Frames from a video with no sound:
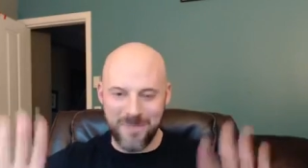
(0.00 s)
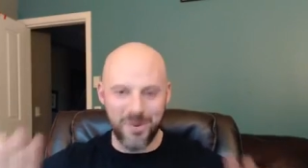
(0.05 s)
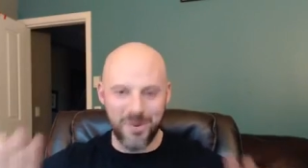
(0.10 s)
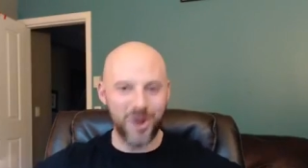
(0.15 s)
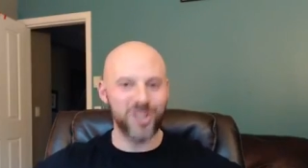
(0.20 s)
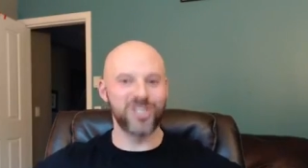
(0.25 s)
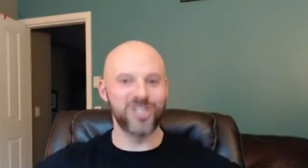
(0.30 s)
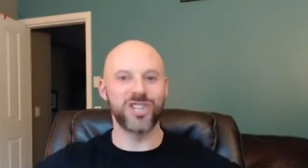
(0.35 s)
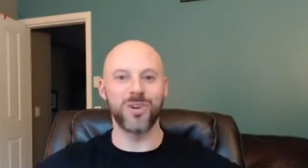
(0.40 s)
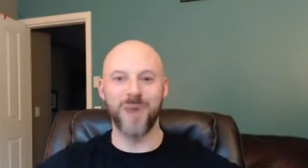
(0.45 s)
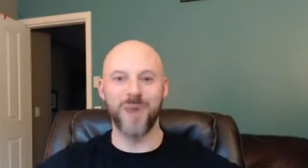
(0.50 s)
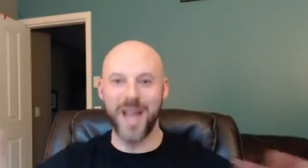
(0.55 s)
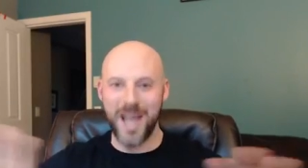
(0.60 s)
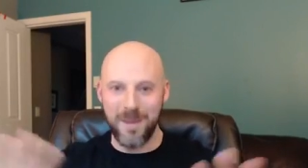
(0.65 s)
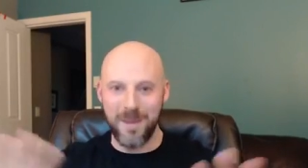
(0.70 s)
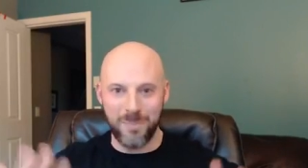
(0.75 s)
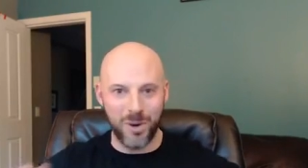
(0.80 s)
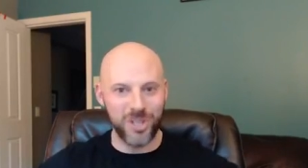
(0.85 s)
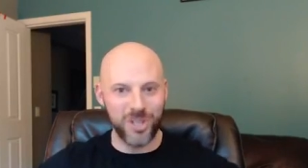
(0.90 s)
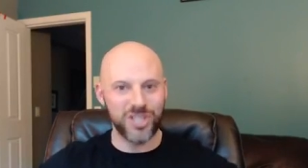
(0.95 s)
pushed it away
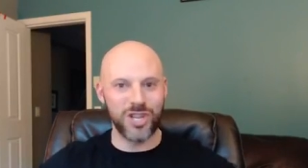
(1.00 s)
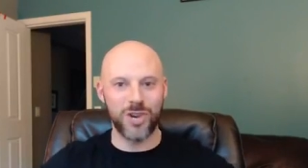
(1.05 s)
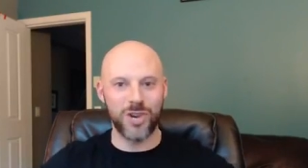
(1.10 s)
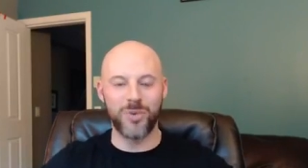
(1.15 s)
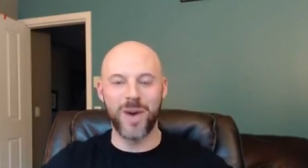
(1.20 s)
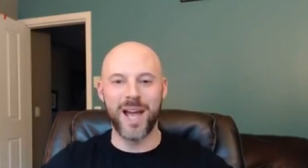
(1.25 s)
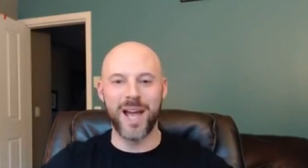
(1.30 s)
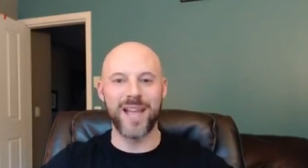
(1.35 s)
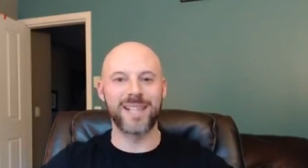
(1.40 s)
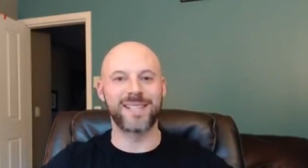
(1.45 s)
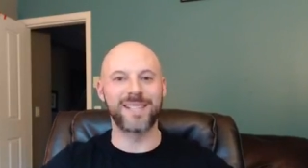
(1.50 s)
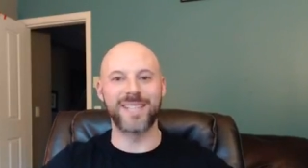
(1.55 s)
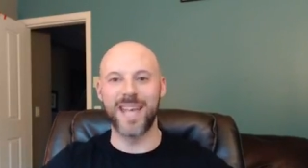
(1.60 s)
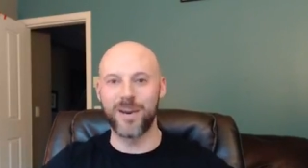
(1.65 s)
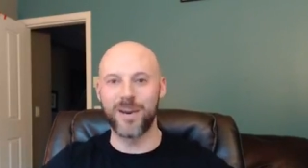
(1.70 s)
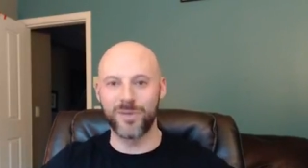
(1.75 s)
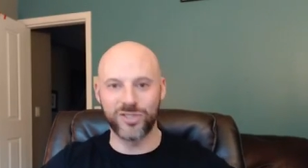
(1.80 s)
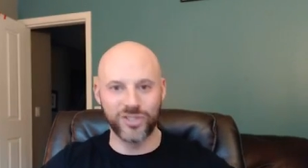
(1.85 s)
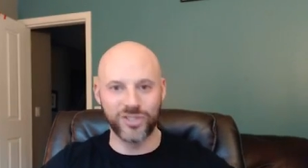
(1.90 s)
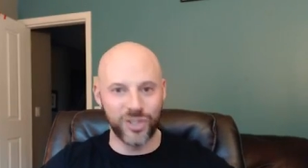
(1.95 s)
and pushed it away and said it
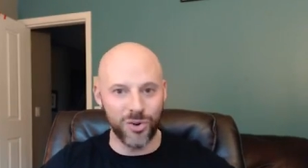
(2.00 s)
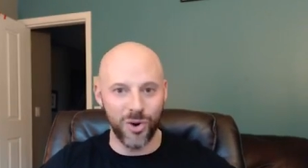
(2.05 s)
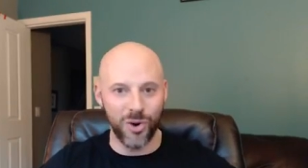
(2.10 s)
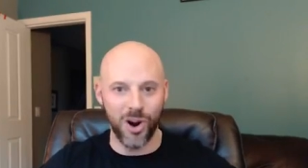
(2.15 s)
was too